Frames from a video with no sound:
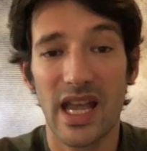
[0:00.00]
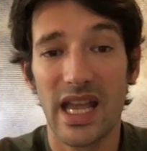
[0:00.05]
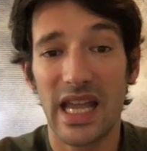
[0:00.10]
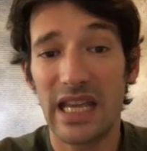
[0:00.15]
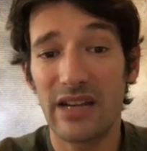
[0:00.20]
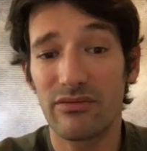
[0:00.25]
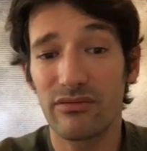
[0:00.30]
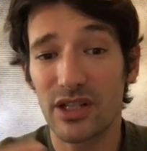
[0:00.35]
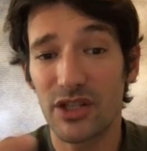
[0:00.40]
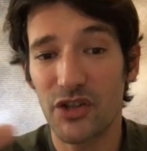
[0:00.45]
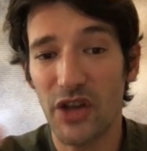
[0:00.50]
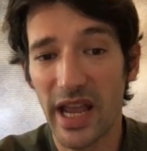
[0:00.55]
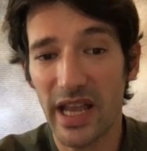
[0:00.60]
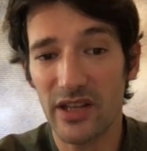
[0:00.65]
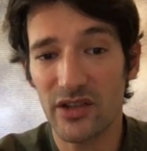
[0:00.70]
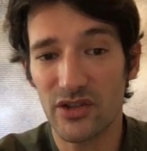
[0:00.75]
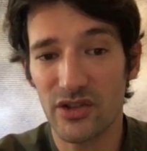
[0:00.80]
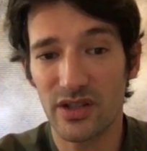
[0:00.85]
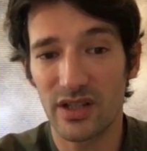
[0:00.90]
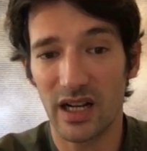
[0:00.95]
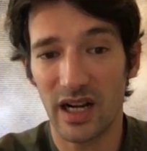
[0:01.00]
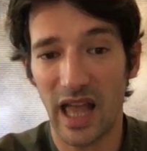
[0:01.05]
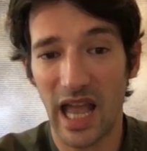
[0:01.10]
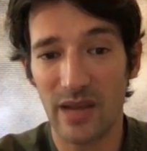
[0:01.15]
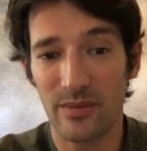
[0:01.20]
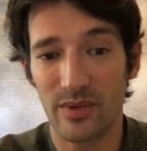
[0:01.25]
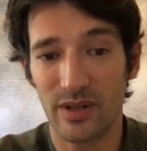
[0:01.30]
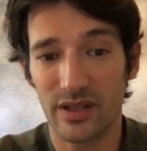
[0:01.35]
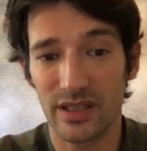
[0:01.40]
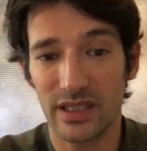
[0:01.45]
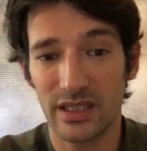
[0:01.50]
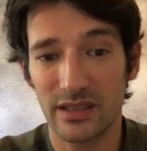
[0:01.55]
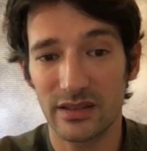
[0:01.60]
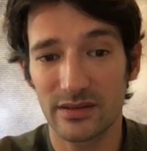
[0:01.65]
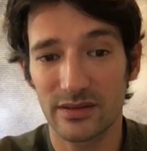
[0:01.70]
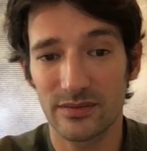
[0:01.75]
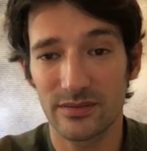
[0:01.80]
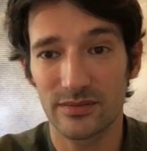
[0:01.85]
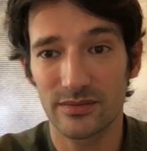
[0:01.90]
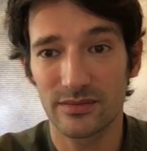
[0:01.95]
If we change the library,
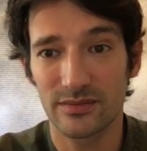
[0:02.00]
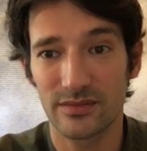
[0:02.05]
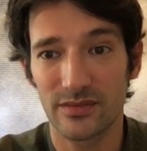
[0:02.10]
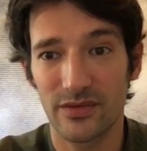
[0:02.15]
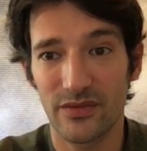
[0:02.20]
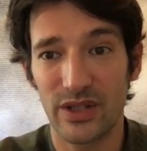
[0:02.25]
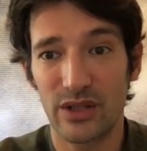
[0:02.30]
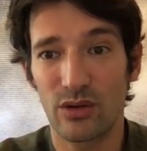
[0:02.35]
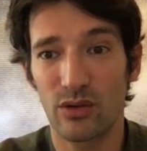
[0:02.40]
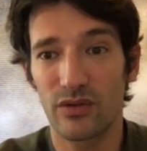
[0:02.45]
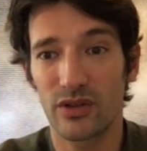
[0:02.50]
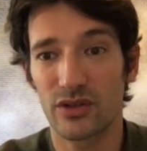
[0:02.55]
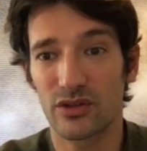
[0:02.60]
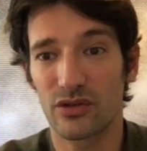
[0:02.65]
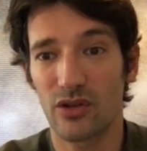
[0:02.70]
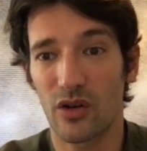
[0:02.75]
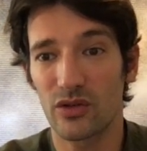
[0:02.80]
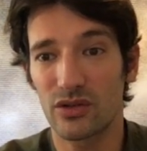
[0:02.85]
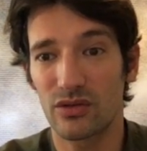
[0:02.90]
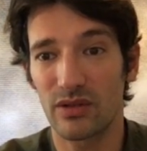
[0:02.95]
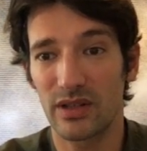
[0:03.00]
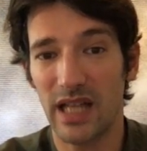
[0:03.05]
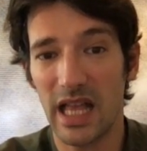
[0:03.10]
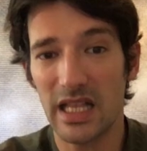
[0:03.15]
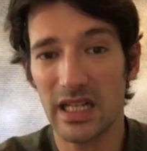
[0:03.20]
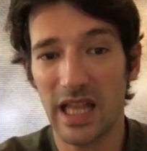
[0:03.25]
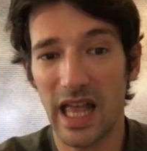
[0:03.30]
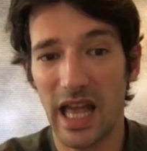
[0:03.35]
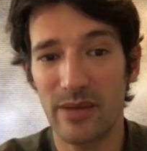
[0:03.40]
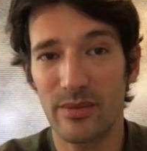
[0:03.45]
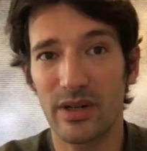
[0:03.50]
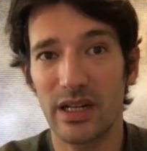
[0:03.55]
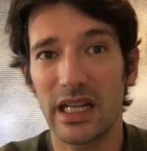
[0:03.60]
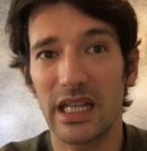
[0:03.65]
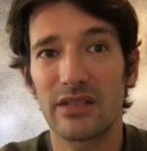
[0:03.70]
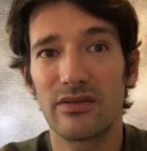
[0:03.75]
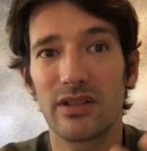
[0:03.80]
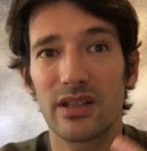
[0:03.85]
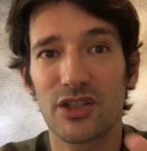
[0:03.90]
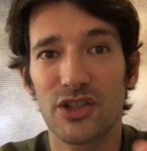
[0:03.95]
Vitruvius goes to another library,
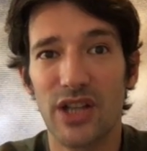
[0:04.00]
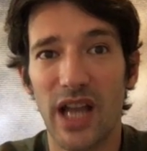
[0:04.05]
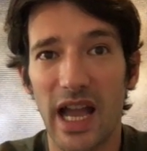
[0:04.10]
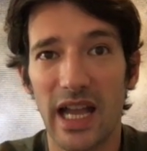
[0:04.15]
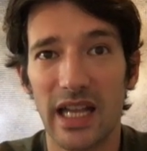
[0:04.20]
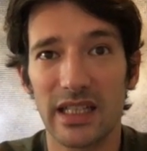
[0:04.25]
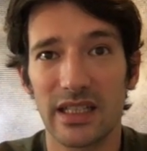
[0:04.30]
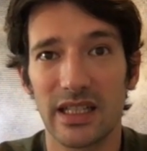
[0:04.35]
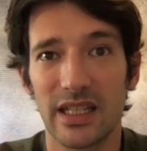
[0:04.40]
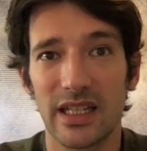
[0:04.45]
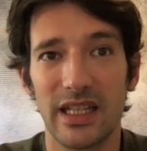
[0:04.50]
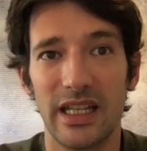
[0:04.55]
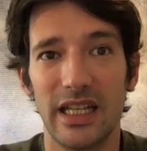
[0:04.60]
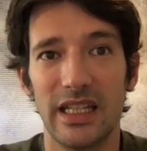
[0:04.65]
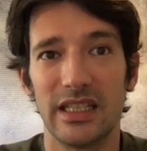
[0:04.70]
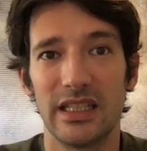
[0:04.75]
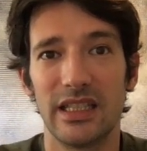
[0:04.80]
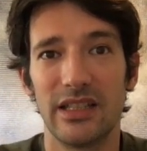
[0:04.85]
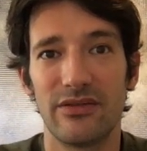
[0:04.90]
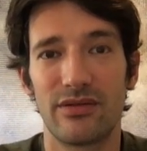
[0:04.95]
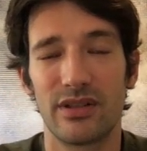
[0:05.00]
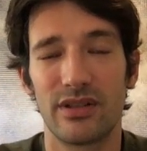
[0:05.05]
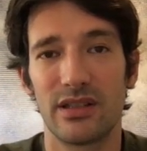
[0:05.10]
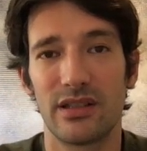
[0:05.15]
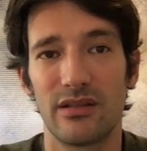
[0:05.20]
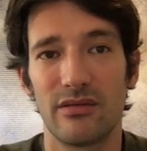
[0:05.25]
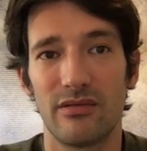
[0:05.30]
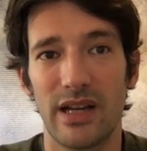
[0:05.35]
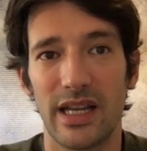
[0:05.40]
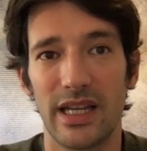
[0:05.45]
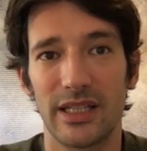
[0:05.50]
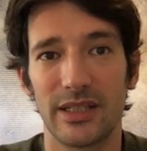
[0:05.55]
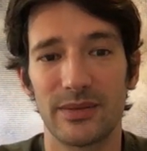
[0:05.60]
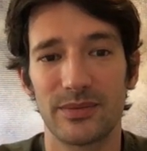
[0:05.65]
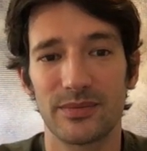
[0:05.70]
it will shine in a different way.